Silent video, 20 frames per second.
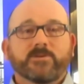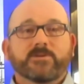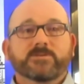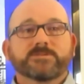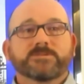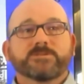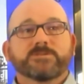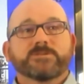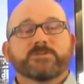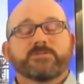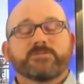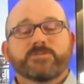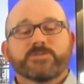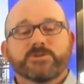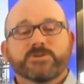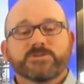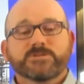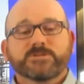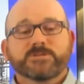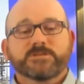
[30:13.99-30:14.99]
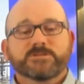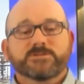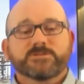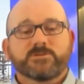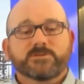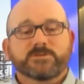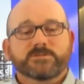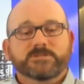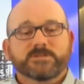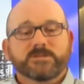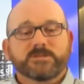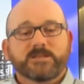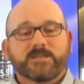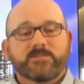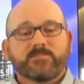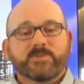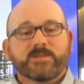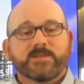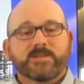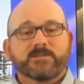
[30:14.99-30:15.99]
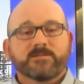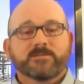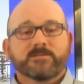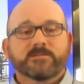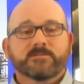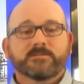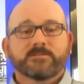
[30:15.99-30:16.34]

oxygen diffusion is not limiting